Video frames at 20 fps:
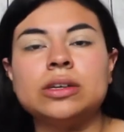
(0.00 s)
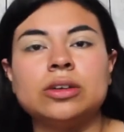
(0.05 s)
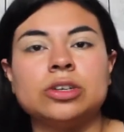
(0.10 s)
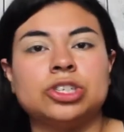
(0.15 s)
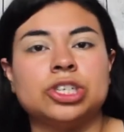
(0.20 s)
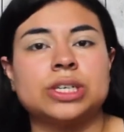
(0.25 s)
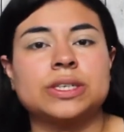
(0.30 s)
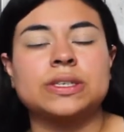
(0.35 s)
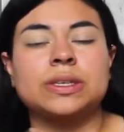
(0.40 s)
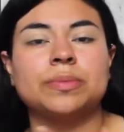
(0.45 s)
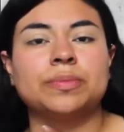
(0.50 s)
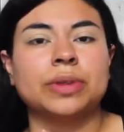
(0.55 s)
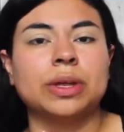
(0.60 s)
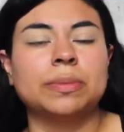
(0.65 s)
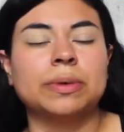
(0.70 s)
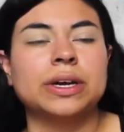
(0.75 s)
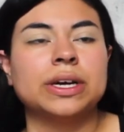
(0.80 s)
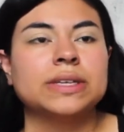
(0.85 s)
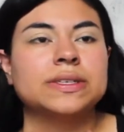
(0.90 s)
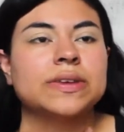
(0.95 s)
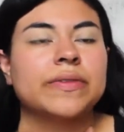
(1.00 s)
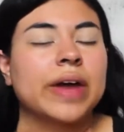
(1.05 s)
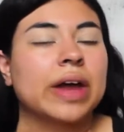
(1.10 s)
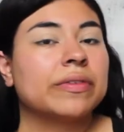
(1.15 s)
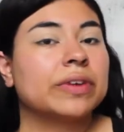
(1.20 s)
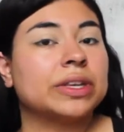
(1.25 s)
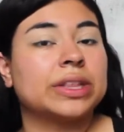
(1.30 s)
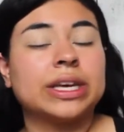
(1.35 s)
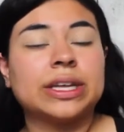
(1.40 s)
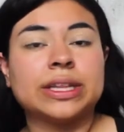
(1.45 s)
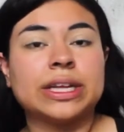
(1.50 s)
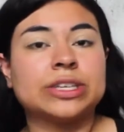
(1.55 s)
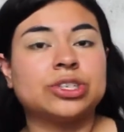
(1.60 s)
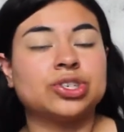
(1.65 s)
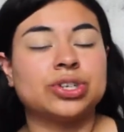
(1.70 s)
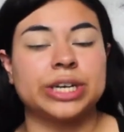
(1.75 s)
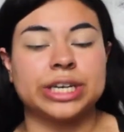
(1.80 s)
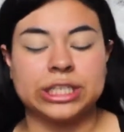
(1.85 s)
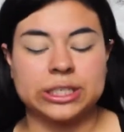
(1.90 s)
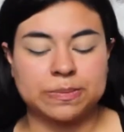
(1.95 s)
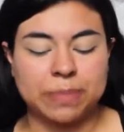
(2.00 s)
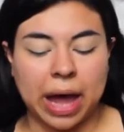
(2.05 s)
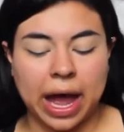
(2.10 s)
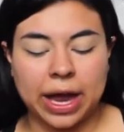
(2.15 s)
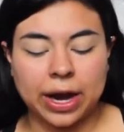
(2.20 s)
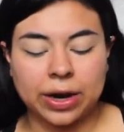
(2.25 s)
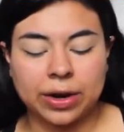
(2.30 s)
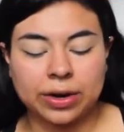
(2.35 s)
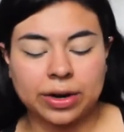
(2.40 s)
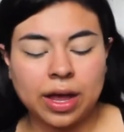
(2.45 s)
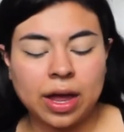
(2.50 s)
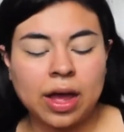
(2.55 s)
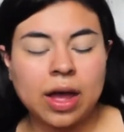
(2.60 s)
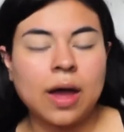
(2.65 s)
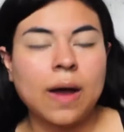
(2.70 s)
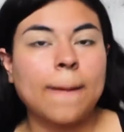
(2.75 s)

just simply because of everything that's transpired.